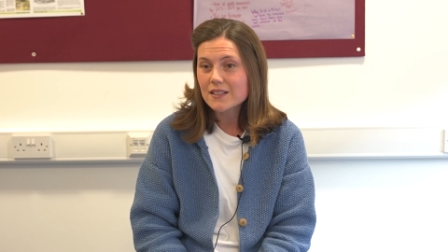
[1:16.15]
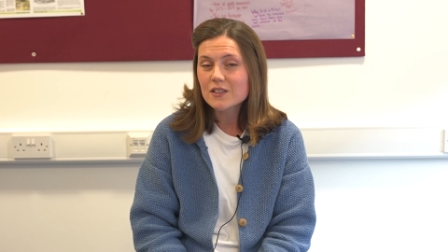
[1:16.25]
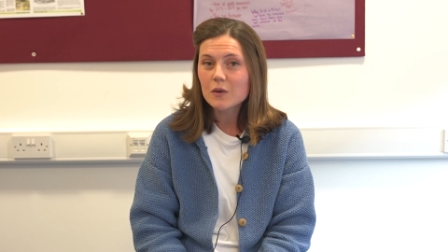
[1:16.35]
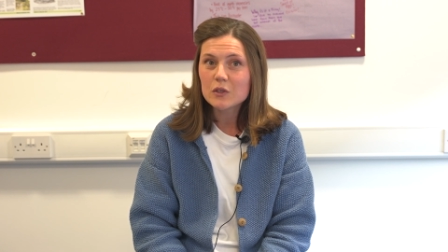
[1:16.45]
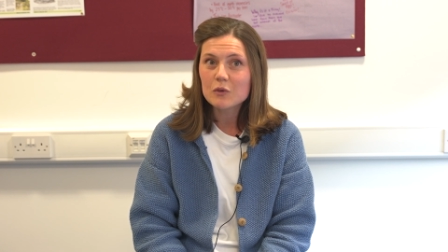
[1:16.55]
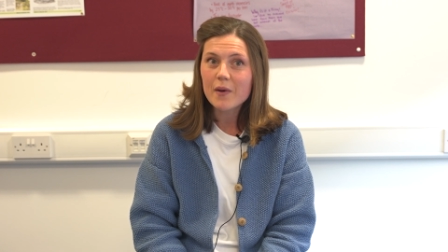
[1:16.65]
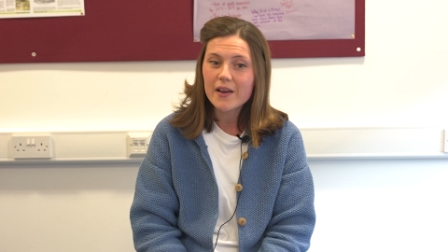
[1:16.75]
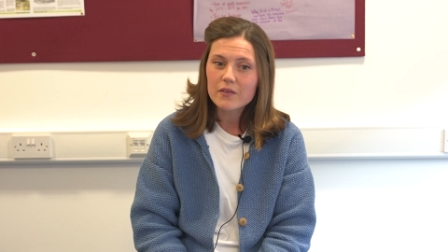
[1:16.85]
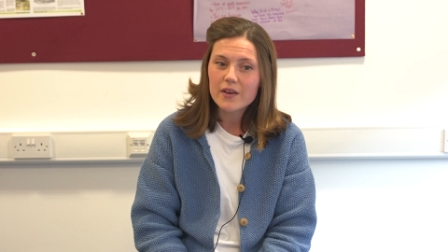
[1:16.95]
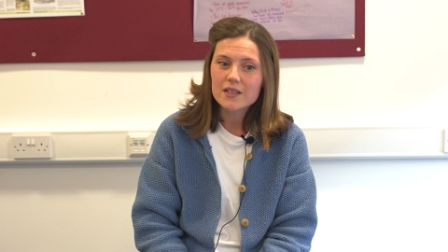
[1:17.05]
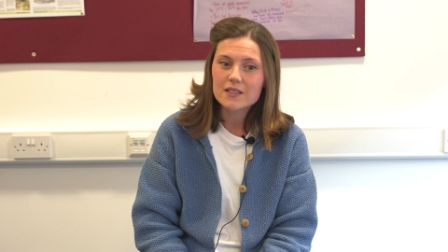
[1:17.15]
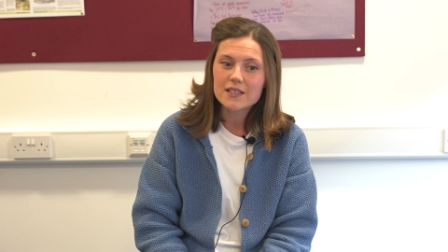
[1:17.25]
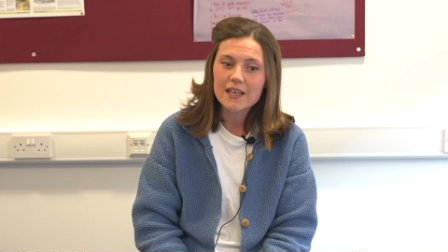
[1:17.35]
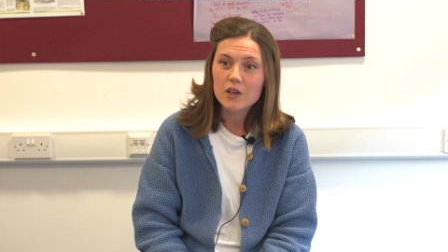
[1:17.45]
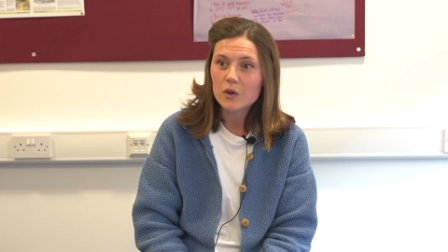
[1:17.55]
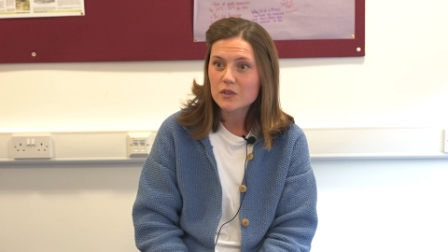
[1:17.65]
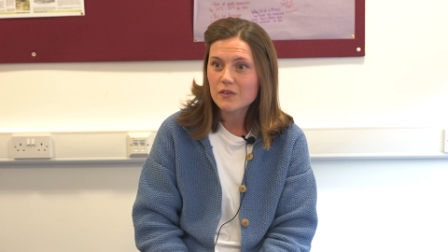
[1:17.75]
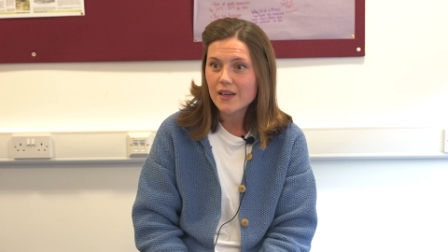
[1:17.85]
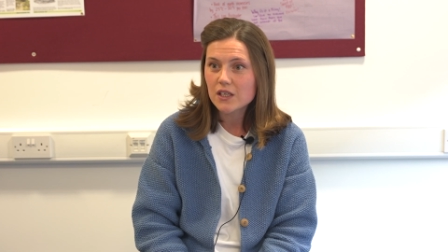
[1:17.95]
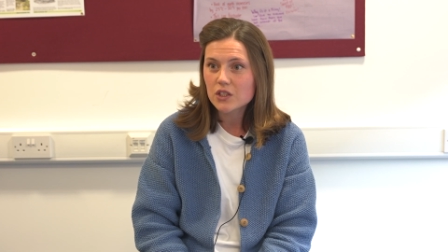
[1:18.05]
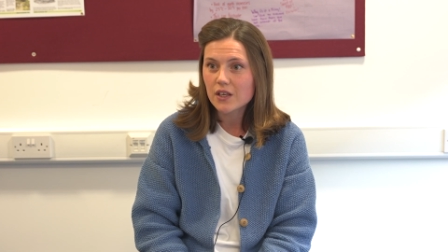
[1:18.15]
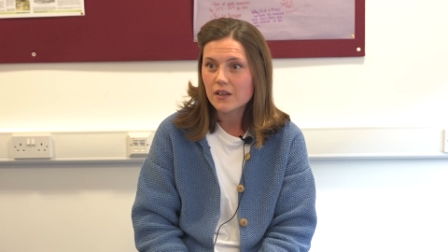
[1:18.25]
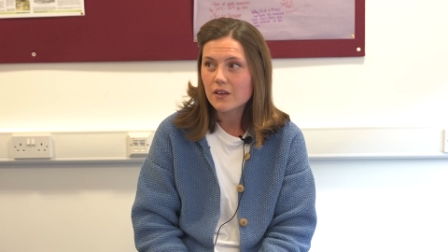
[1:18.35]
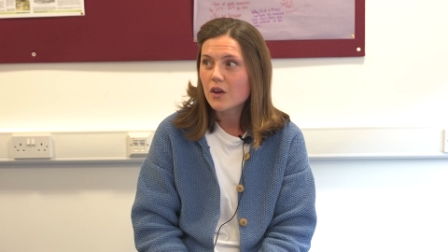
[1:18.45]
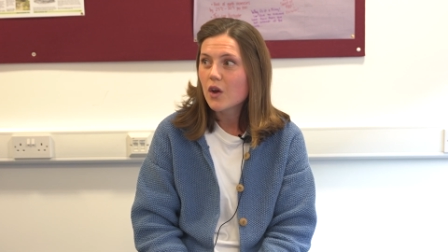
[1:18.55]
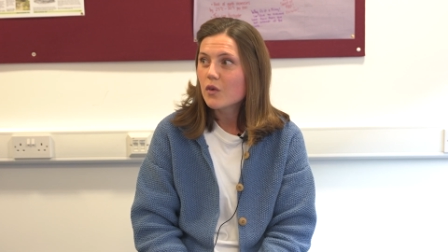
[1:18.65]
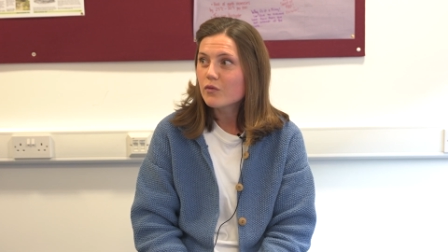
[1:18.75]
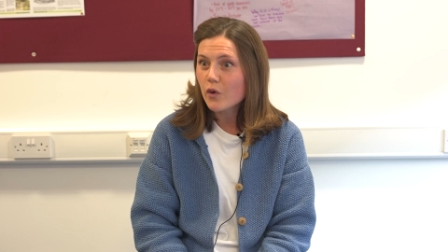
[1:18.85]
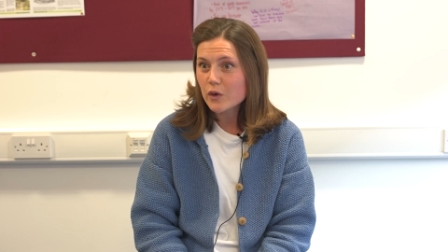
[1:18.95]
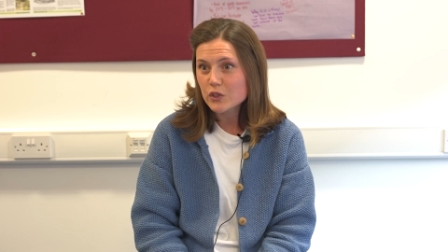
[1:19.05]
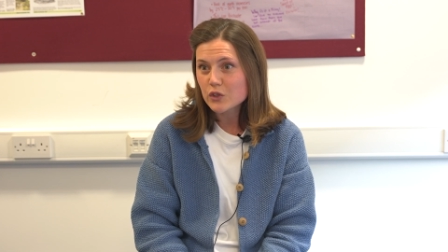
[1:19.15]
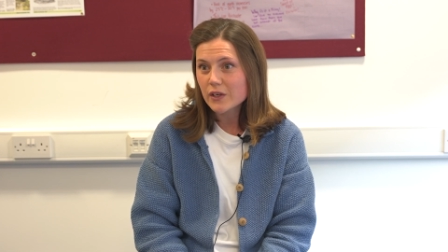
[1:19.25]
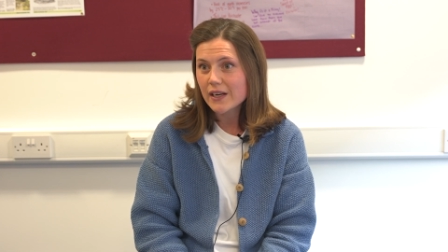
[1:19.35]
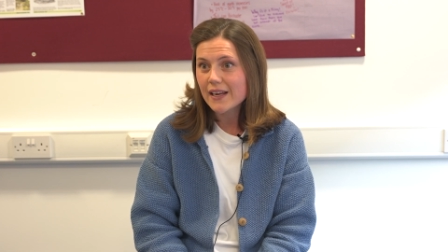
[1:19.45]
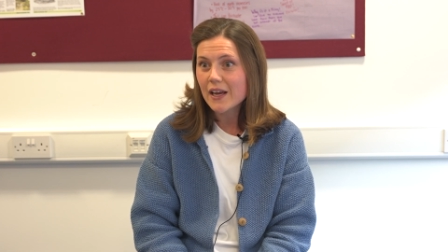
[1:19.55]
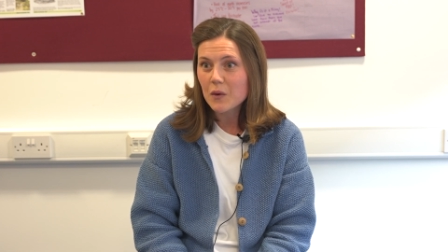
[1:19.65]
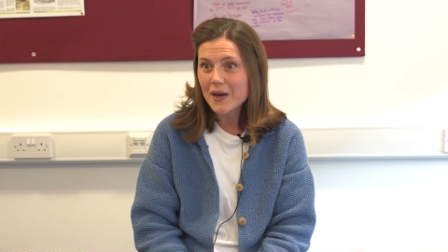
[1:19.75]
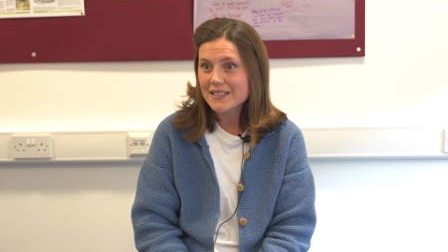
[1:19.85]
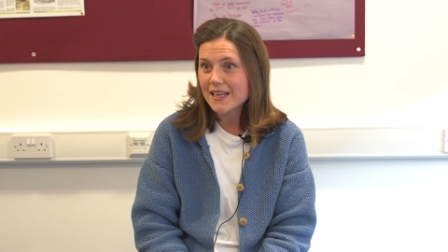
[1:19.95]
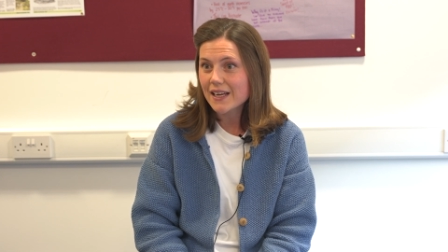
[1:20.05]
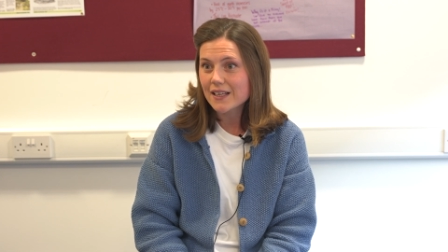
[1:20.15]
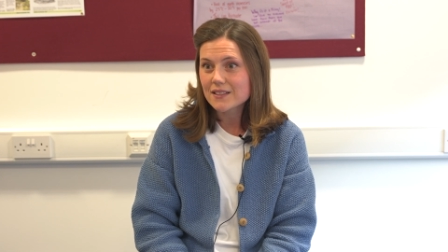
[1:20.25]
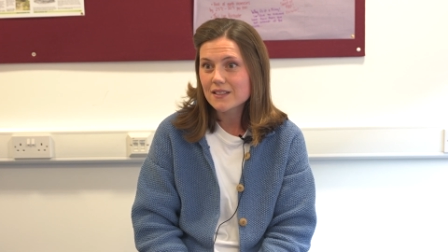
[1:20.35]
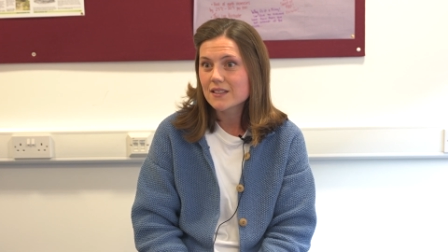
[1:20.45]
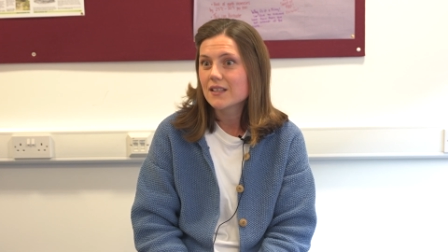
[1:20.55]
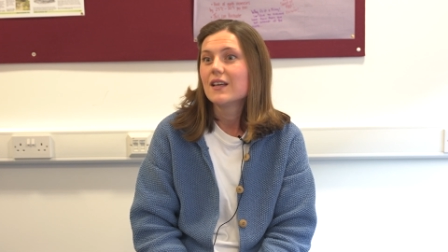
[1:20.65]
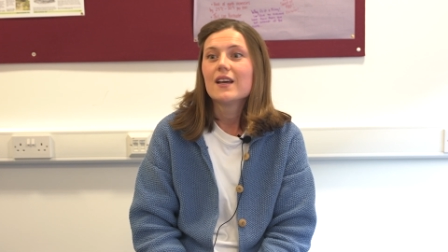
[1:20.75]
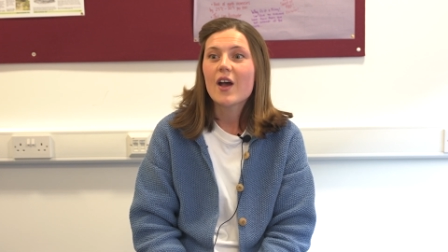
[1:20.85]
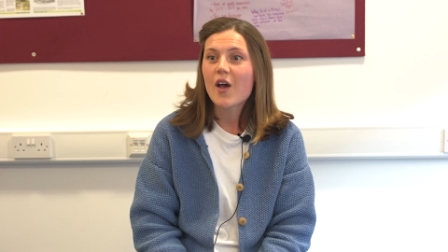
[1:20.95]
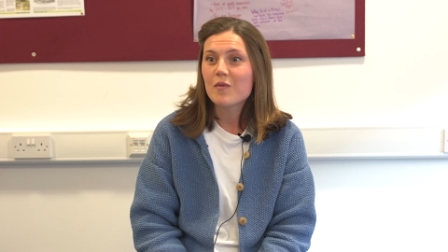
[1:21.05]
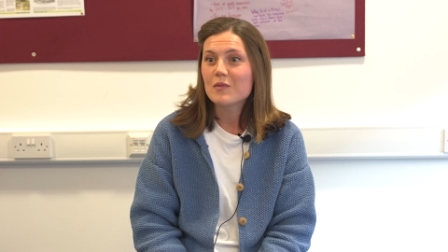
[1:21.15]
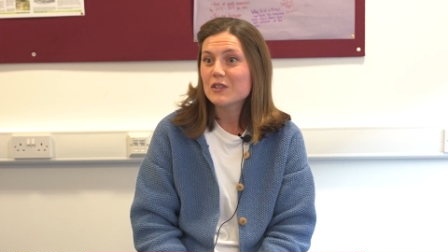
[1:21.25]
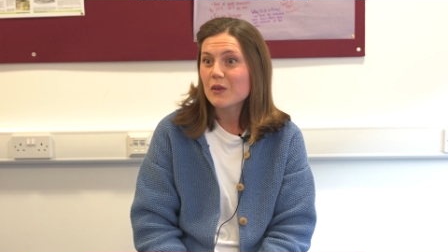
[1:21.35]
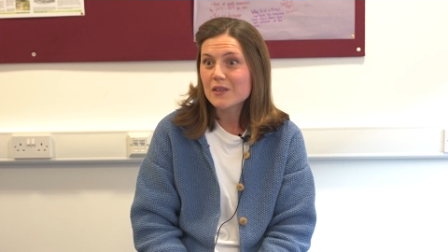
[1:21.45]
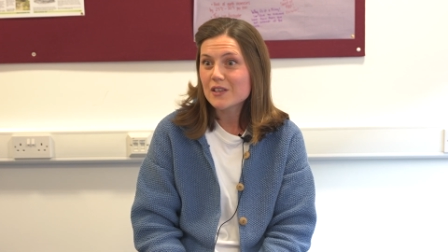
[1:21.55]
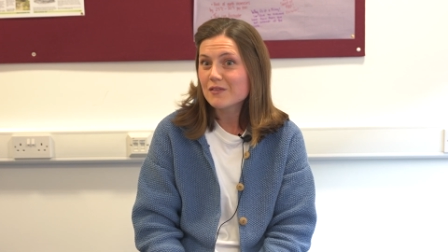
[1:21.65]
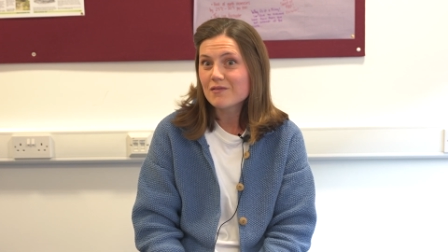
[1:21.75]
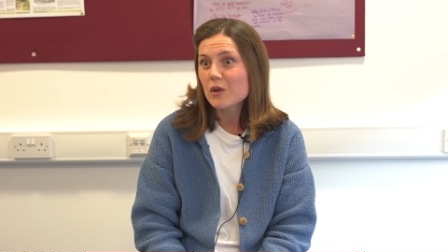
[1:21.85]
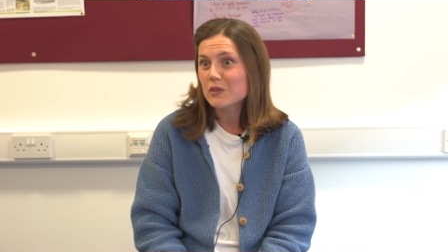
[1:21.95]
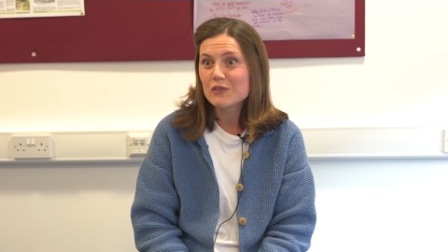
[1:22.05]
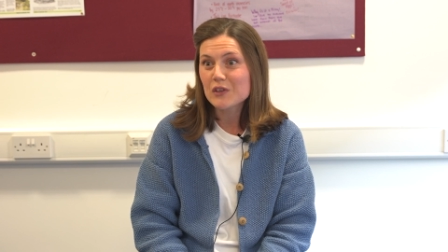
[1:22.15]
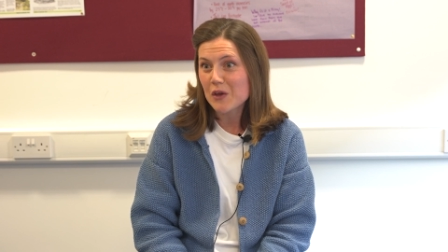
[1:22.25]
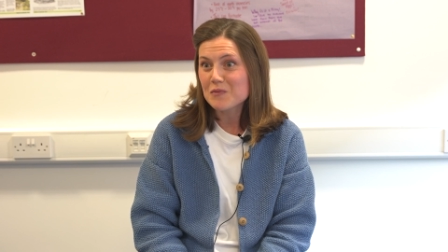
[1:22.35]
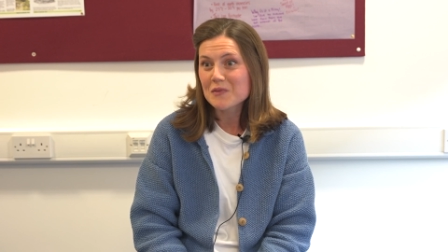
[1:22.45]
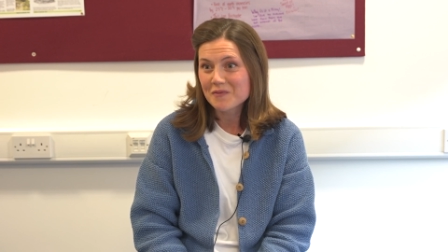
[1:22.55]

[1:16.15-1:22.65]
So we do biodiversity, conservation, forestry, aquatics. So there's lots of scope.